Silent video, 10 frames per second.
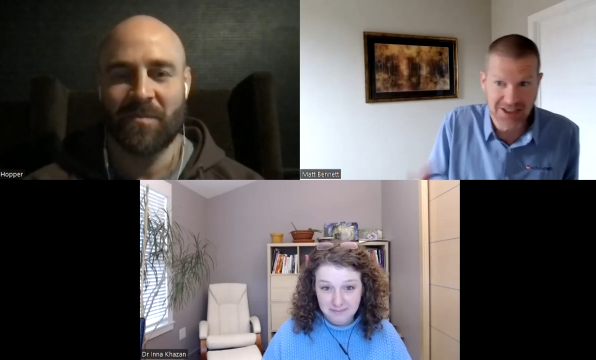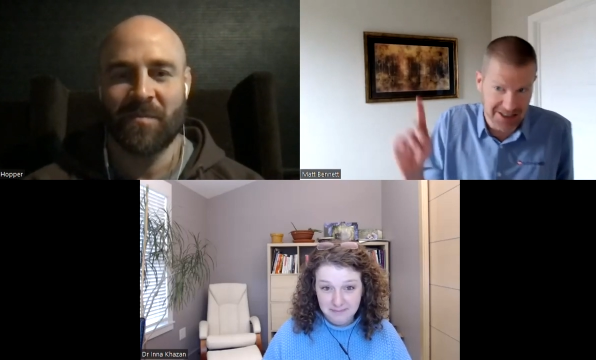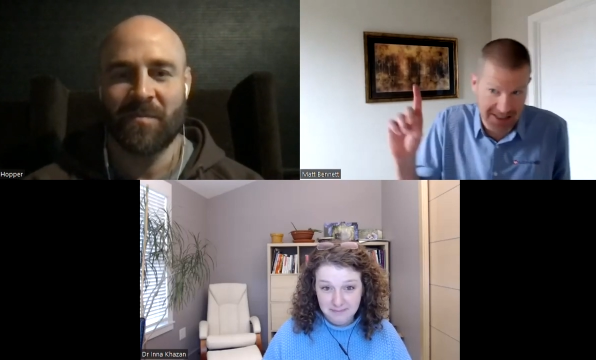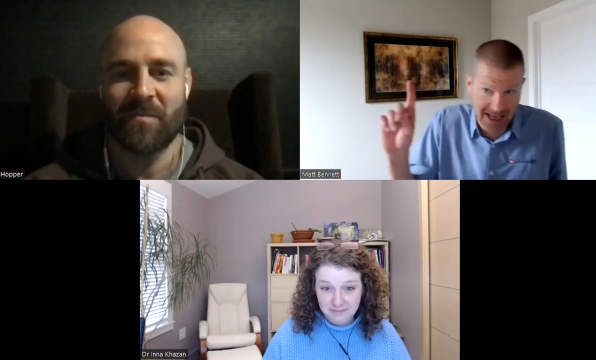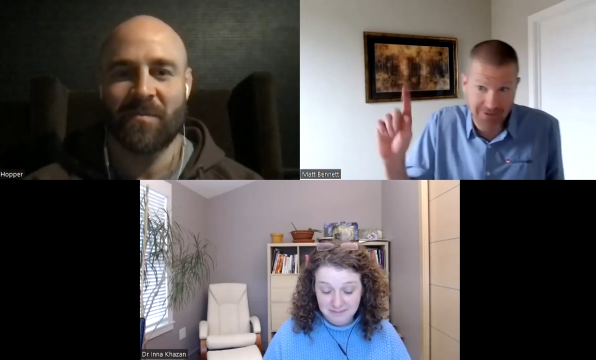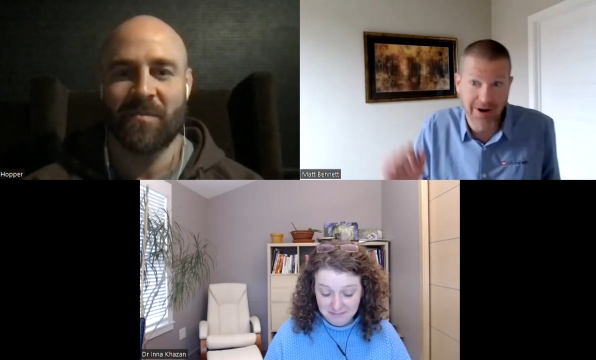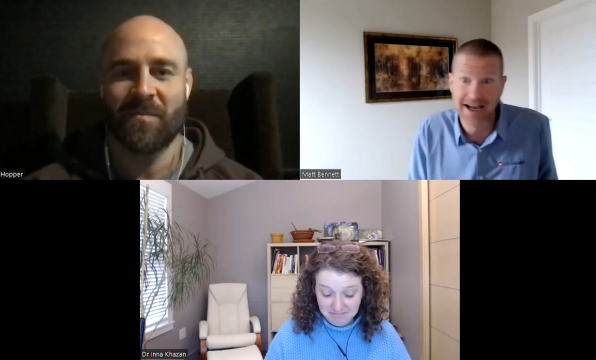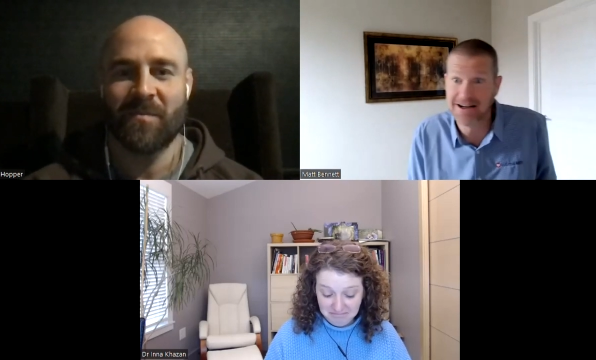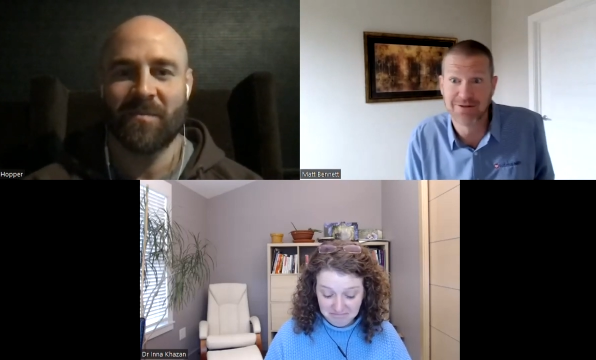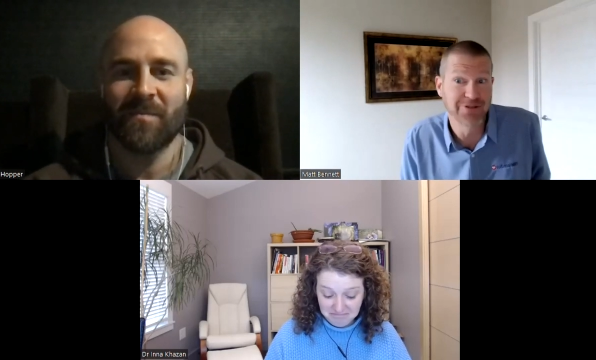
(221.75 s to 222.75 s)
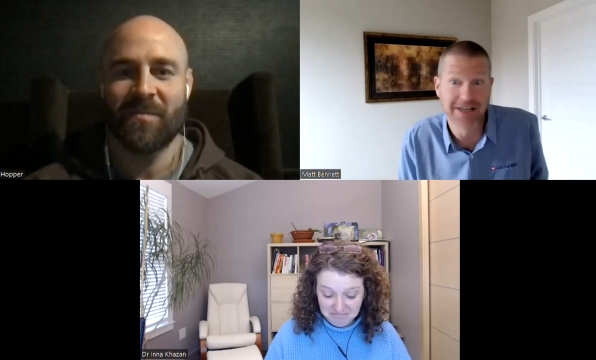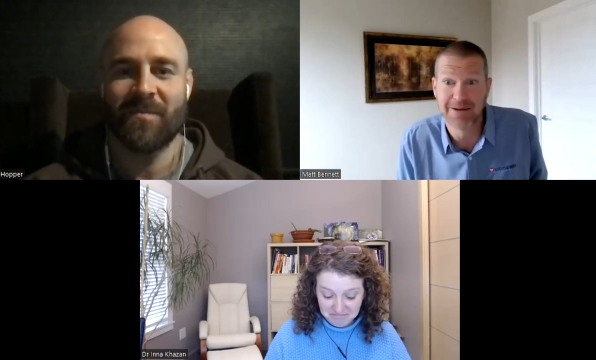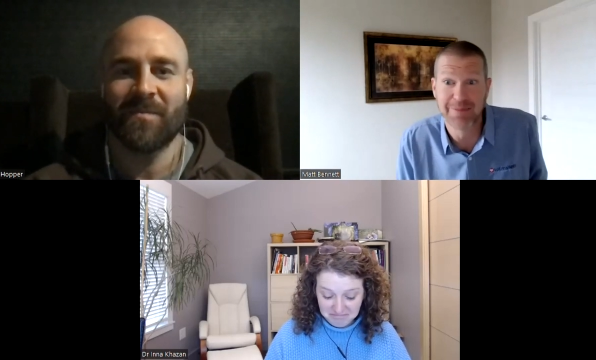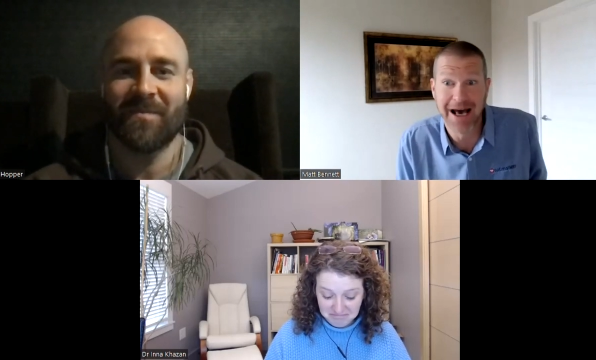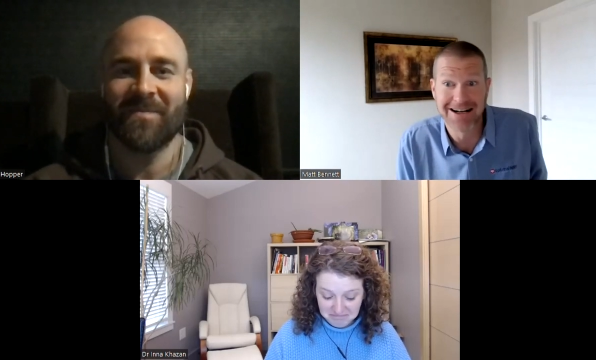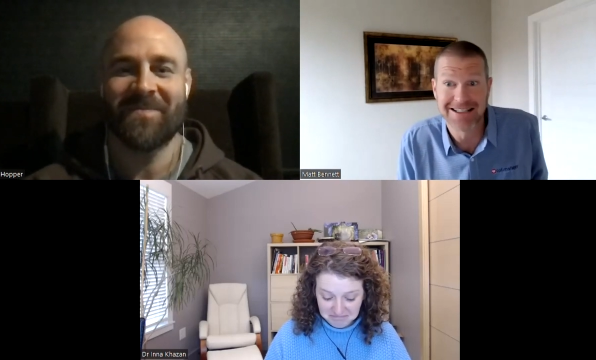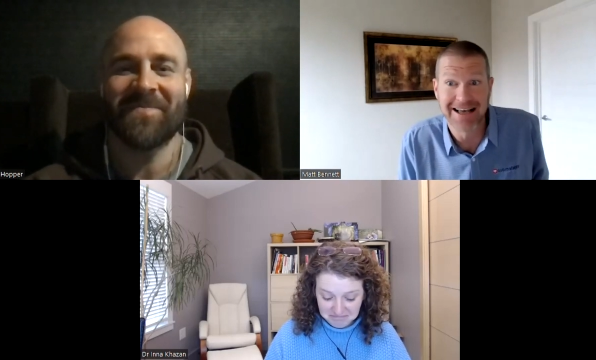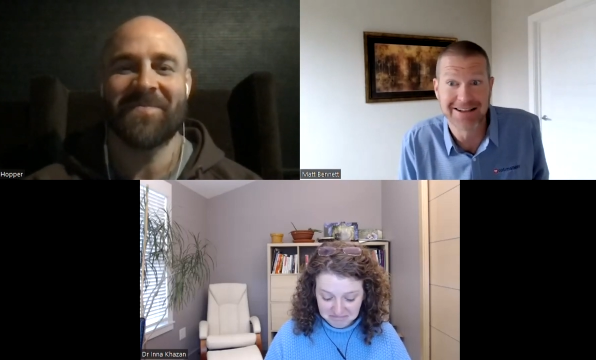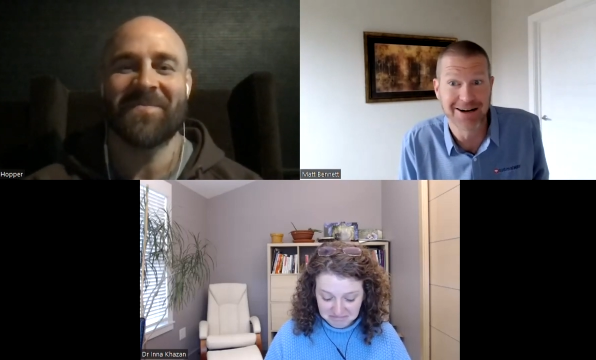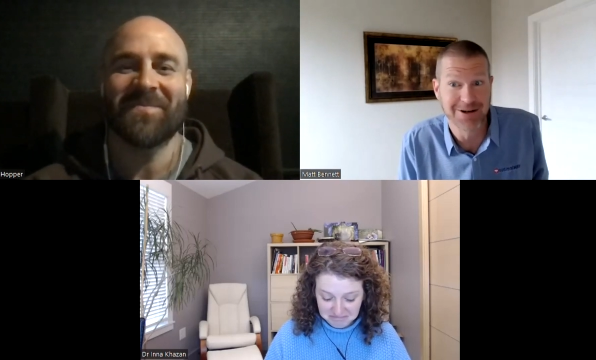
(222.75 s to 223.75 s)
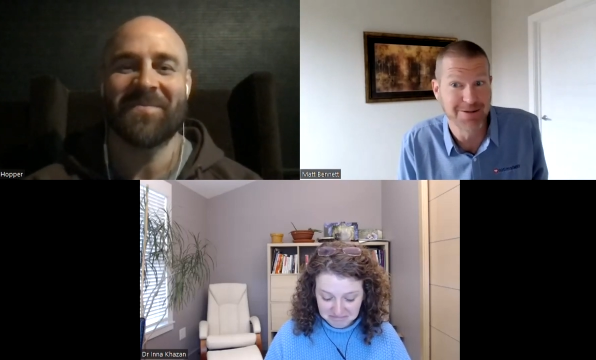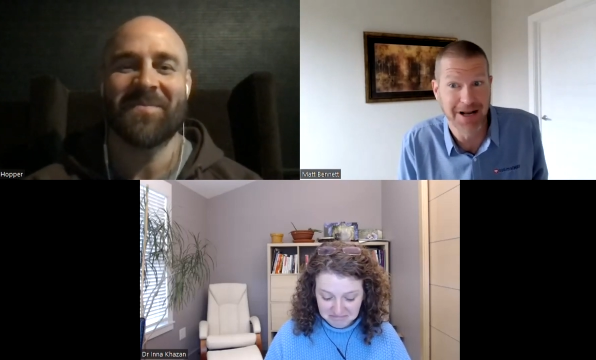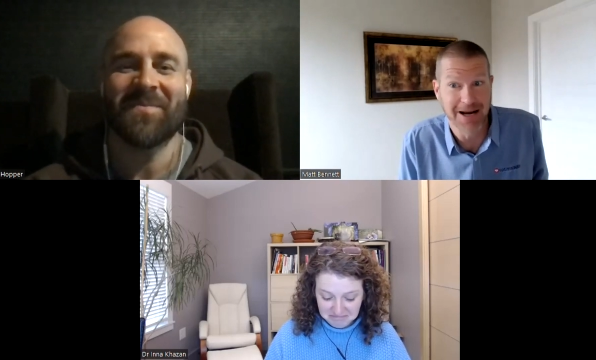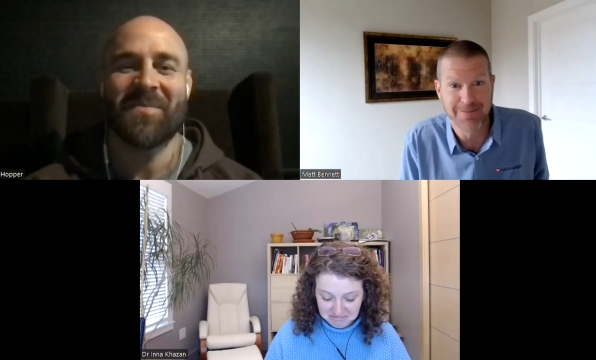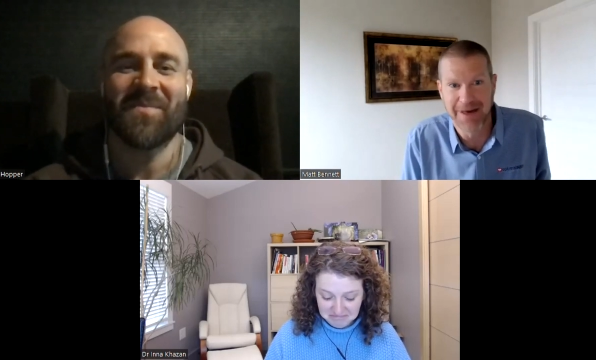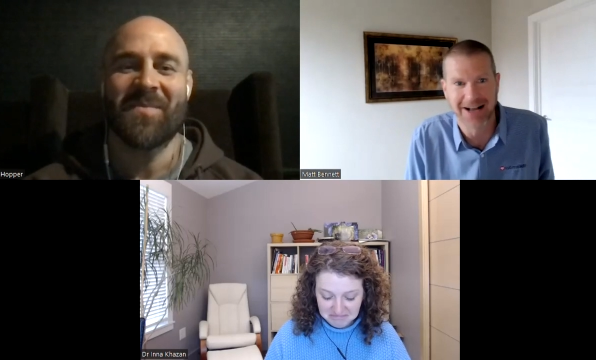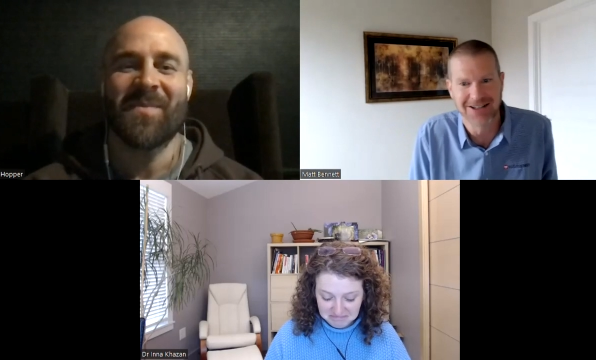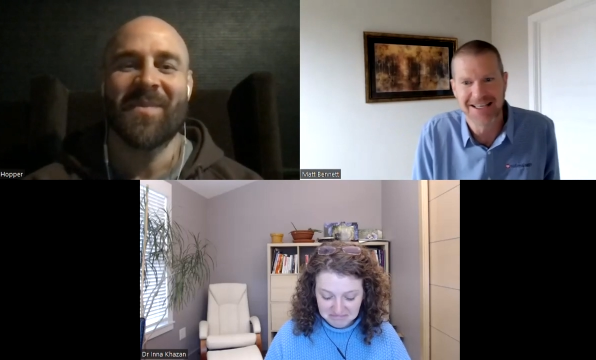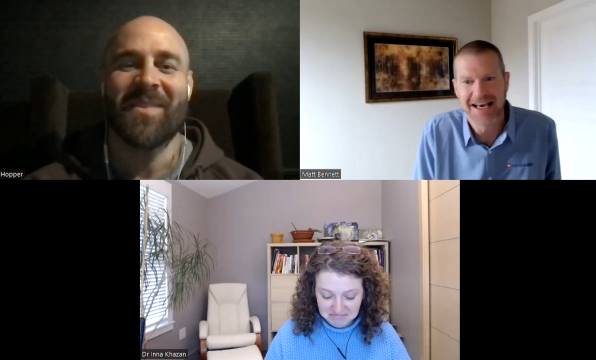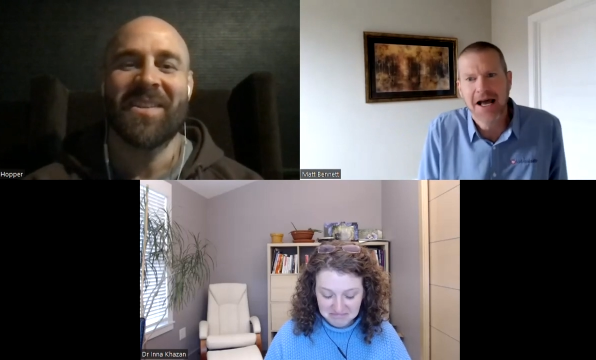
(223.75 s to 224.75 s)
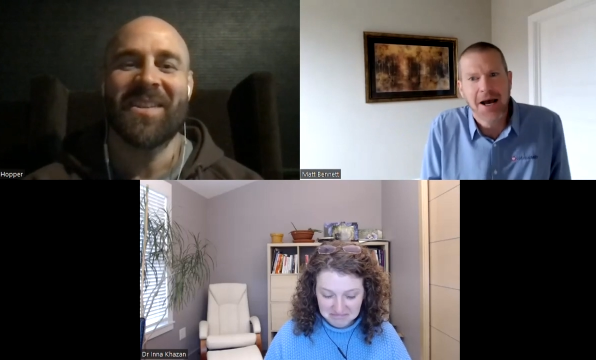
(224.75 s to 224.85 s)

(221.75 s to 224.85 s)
Speaker 1: Just FYI, don't forget about us out there when you pick up bagels.